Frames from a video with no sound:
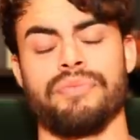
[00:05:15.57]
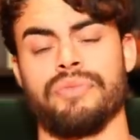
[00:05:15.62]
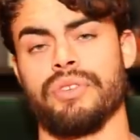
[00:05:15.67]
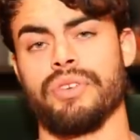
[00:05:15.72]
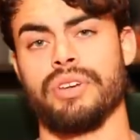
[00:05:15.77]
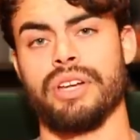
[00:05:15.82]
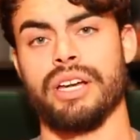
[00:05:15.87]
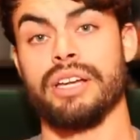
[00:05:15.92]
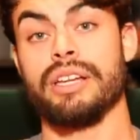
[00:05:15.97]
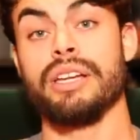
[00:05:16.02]

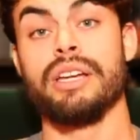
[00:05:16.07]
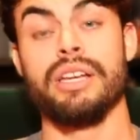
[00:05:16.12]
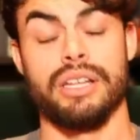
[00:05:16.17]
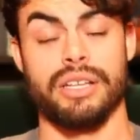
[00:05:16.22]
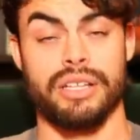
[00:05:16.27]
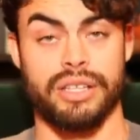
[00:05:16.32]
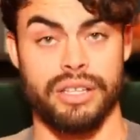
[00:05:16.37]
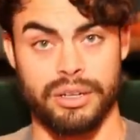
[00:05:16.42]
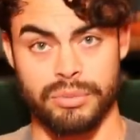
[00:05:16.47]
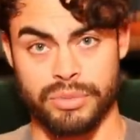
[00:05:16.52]
Okay,
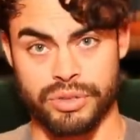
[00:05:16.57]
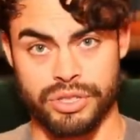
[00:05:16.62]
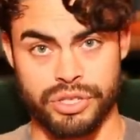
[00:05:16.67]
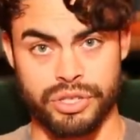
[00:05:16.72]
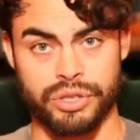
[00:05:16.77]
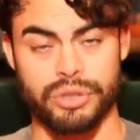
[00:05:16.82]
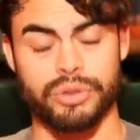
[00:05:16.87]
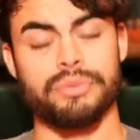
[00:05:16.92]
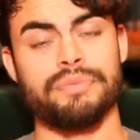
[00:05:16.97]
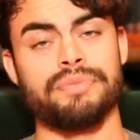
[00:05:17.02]
number
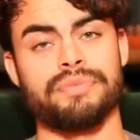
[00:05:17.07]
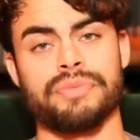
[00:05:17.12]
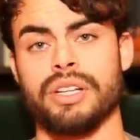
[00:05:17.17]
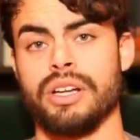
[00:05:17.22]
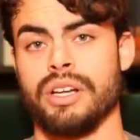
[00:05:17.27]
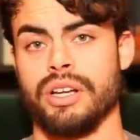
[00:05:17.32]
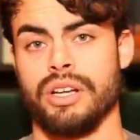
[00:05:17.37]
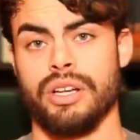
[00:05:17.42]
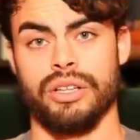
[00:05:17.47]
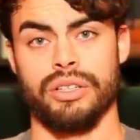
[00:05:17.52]
two,
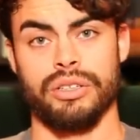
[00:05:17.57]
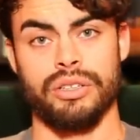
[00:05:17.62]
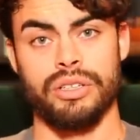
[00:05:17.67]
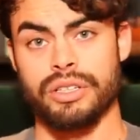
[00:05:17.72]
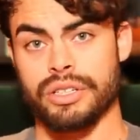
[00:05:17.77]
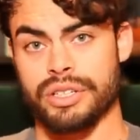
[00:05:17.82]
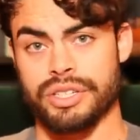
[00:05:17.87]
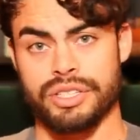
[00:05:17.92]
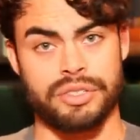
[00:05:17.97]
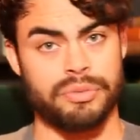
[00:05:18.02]

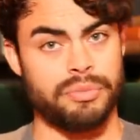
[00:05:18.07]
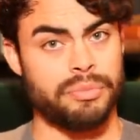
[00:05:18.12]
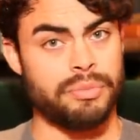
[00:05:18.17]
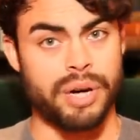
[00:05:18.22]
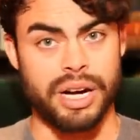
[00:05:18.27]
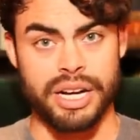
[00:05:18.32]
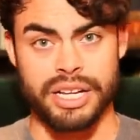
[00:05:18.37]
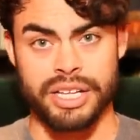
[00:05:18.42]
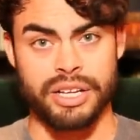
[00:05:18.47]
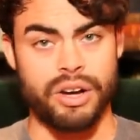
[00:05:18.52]
looks,
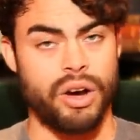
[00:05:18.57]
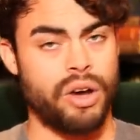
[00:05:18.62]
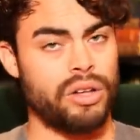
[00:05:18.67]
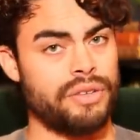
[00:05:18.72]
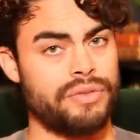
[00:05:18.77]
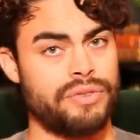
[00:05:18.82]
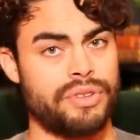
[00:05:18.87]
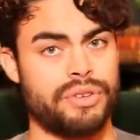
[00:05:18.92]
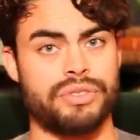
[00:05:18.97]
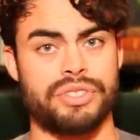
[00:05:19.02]
money, all
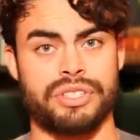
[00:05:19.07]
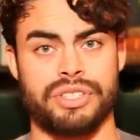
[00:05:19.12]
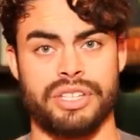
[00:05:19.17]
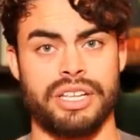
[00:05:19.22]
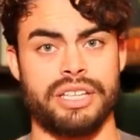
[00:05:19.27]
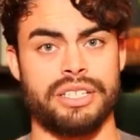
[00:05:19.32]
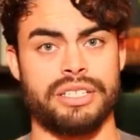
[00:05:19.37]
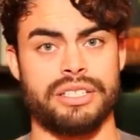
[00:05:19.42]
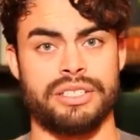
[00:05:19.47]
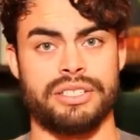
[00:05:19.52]
of those
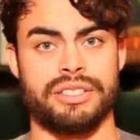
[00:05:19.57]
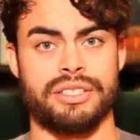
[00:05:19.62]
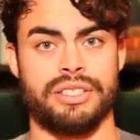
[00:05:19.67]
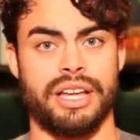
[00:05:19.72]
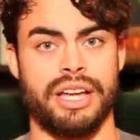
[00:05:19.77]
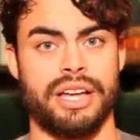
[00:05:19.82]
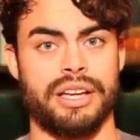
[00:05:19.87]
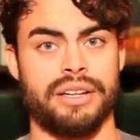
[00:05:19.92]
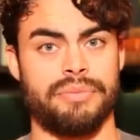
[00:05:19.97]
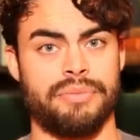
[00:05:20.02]
things
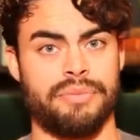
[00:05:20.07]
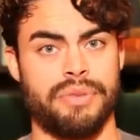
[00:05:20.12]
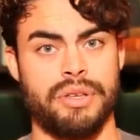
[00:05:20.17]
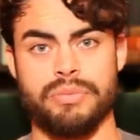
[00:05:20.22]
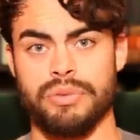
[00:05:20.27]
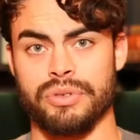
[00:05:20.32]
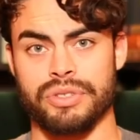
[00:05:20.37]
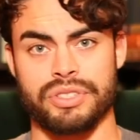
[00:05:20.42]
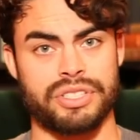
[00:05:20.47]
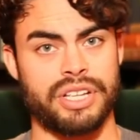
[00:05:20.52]
that
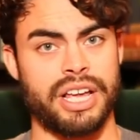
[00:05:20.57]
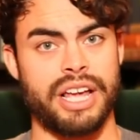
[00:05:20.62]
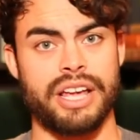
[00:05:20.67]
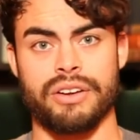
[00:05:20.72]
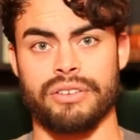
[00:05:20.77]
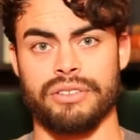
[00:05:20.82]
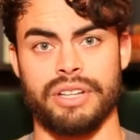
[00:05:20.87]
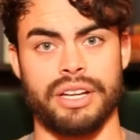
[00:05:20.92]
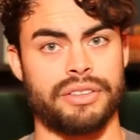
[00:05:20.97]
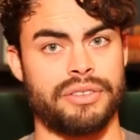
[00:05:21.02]
people say
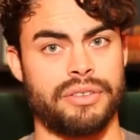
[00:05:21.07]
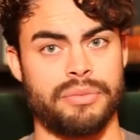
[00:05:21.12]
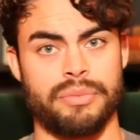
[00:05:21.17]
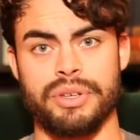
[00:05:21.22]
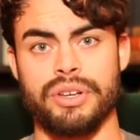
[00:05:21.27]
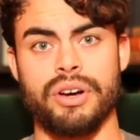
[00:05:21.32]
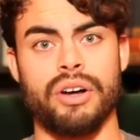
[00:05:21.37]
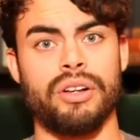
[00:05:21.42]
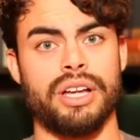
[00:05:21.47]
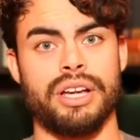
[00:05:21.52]
are like the
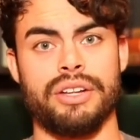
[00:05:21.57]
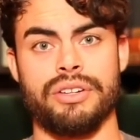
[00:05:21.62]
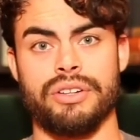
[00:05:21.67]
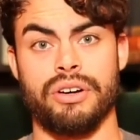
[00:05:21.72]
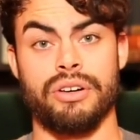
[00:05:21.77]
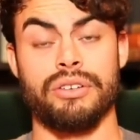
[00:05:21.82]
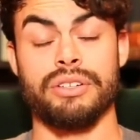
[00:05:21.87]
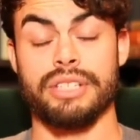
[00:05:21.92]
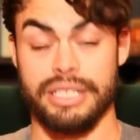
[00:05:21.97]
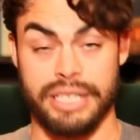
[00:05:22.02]
be all end
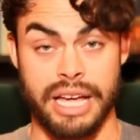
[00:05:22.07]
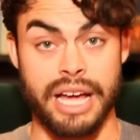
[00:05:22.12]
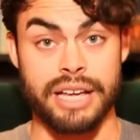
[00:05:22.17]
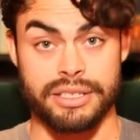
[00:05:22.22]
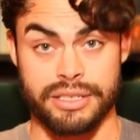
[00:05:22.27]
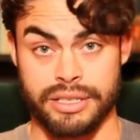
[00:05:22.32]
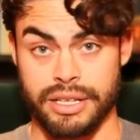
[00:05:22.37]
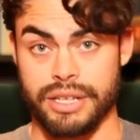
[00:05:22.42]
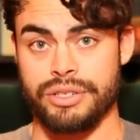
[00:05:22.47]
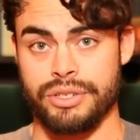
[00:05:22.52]
all.
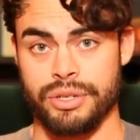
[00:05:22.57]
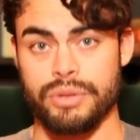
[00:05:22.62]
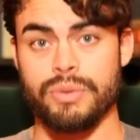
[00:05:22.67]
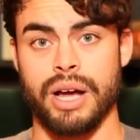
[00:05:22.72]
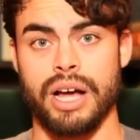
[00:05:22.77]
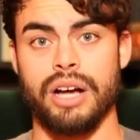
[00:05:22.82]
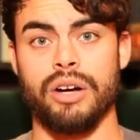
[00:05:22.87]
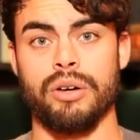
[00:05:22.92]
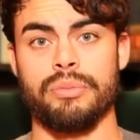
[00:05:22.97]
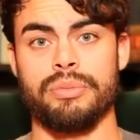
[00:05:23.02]
Yes, they do
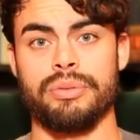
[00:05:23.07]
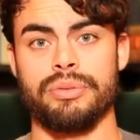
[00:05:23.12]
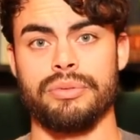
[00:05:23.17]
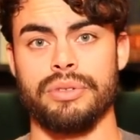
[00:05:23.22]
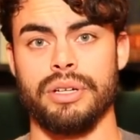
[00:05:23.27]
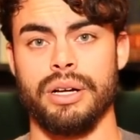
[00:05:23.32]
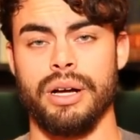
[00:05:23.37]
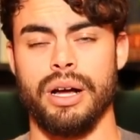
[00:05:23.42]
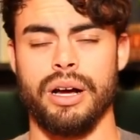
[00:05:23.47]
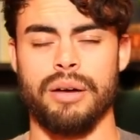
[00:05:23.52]
help.
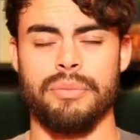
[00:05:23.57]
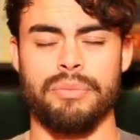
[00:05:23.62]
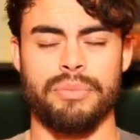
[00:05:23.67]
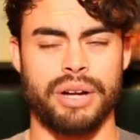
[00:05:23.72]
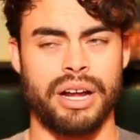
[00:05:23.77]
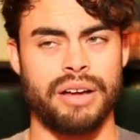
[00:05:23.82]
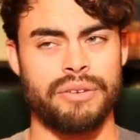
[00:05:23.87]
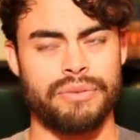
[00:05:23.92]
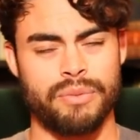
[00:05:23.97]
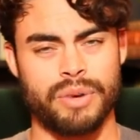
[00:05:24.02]
Um,
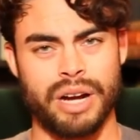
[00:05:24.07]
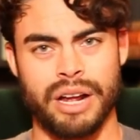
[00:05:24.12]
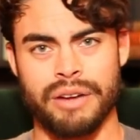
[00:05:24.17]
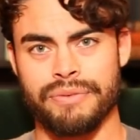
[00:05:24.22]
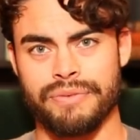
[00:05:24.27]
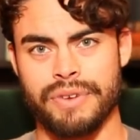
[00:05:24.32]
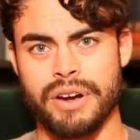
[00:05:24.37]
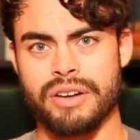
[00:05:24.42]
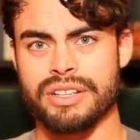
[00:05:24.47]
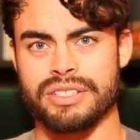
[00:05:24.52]
but I've, what
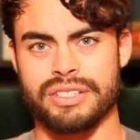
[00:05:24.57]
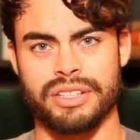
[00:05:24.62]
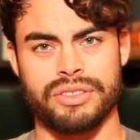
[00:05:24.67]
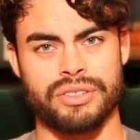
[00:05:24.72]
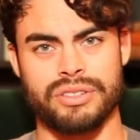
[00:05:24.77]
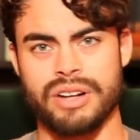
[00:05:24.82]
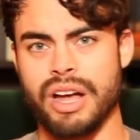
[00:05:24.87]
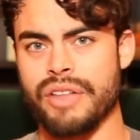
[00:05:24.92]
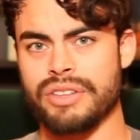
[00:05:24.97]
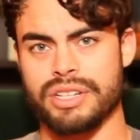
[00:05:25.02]
I've found is that
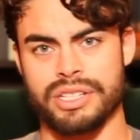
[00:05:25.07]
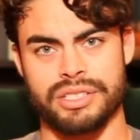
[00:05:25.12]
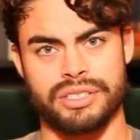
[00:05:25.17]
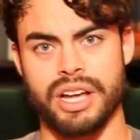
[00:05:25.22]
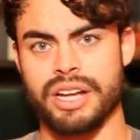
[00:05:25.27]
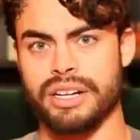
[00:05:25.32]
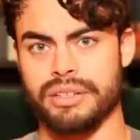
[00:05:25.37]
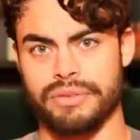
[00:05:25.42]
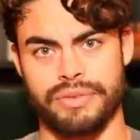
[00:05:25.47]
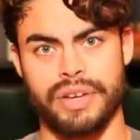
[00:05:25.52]
they're not the
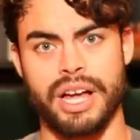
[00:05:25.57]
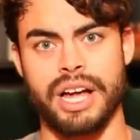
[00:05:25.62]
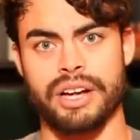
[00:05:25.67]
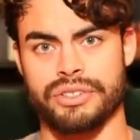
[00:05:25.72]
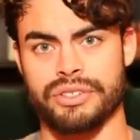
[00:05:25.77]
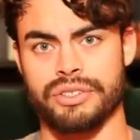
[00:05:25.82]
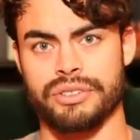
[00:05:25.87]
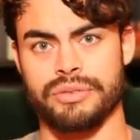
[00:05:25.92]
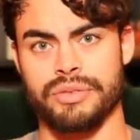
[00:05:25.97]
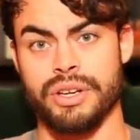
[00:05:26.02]
deciding
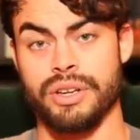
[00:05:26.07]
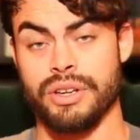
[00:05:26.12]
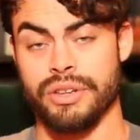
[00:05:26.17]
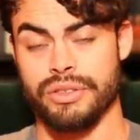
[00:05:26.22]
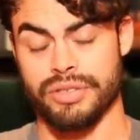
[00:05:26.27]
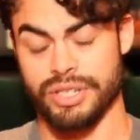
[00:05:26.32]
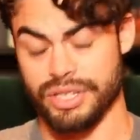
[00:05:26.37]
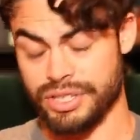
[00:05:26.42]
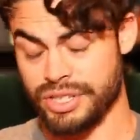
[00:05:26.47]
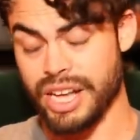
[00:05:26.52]
factor.
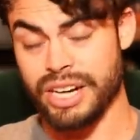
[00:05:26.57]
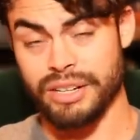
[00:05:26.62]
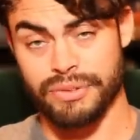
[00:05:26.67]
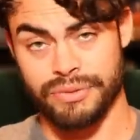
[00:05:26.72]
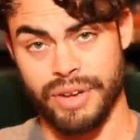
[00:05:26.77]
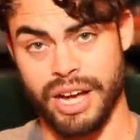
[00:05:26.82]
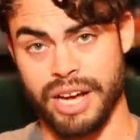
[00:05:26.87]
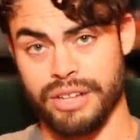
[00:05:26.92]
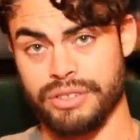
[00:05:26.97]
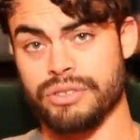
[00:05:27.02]
The deciding
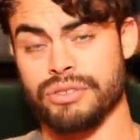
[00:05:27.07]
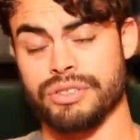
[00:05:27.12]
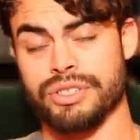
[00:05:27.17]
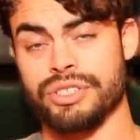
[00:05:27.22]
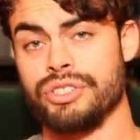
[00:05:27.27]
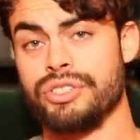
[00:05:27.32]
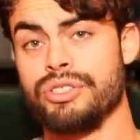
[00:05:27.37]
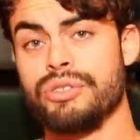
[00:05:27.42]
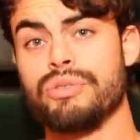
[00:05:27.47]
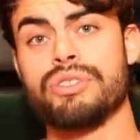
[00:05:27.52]
factor
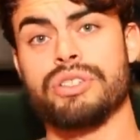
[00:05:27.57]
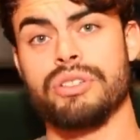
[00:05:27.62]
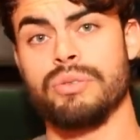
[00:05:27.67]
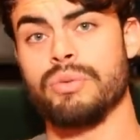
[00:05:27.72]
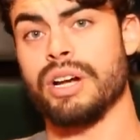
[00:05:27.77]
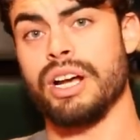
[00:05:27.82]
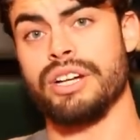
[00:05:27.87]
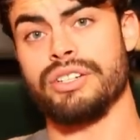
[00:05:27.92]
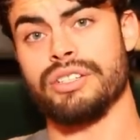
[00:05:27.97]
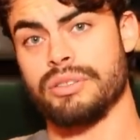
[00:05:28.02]
is usually
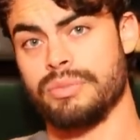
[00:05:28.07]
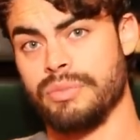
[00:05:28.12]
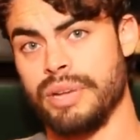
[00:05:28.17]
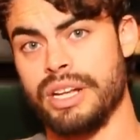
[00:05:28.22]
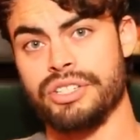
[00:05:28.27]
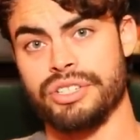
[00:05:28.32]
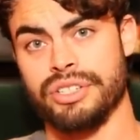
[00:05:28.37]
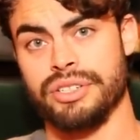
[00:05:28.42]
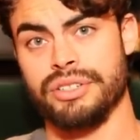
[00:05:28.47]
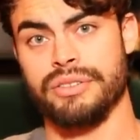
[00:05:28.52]
what I just
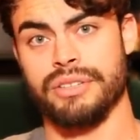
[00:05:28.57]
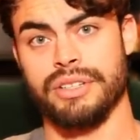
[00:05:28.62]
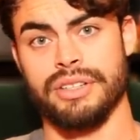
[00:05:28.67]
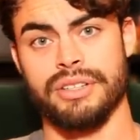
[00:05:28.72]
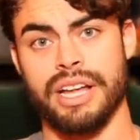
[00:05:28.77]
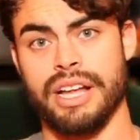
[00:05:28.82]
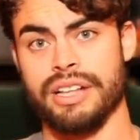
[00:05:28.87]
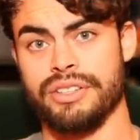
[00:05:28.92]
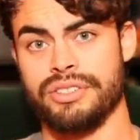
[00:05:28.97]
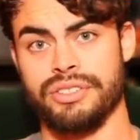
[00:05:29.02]
mentioned,
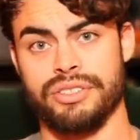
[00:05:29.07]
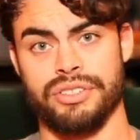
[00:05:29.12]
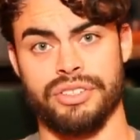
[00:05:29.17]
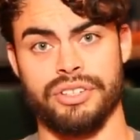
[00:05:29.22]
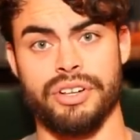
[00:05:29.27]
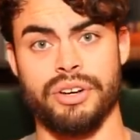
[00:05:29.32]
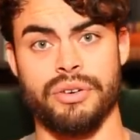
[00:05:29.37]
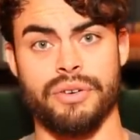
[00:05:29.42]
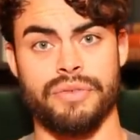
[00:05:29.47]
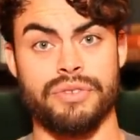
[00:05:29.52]
and that's you
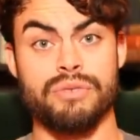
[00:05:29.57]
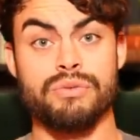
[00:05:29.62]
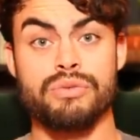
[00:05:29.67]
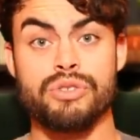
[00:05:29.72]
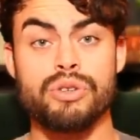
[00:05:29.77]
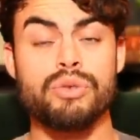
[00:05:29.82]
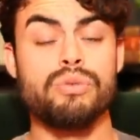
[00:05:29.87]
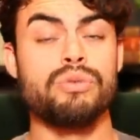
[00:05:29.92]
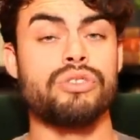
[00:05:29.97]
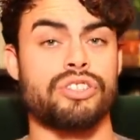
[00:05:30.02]
know if you
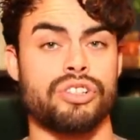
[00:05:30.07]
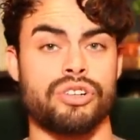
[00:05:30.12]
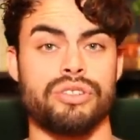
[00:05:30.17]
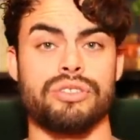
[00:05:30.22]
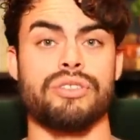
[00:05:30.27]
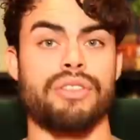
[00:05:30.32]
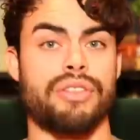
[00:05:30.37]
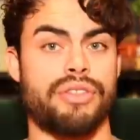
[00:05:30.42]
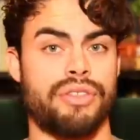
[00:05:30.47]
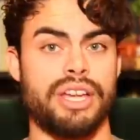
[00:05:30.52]
do
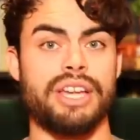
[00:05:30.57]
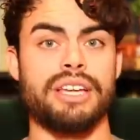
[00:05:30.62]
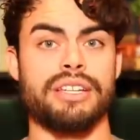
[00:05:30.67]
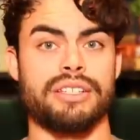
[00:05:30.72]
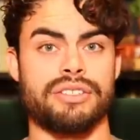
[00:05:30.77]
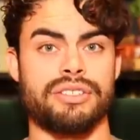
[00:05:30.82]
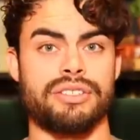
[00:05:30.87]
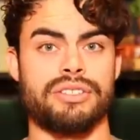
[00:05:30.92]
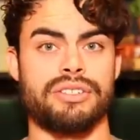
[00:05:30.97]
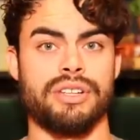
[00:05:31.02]
certain
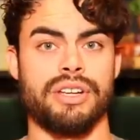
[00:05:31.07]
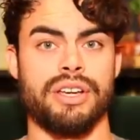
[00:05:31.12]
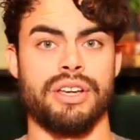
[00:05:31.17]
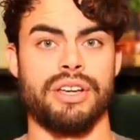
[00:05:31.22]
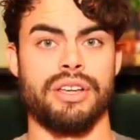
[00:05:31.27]
things,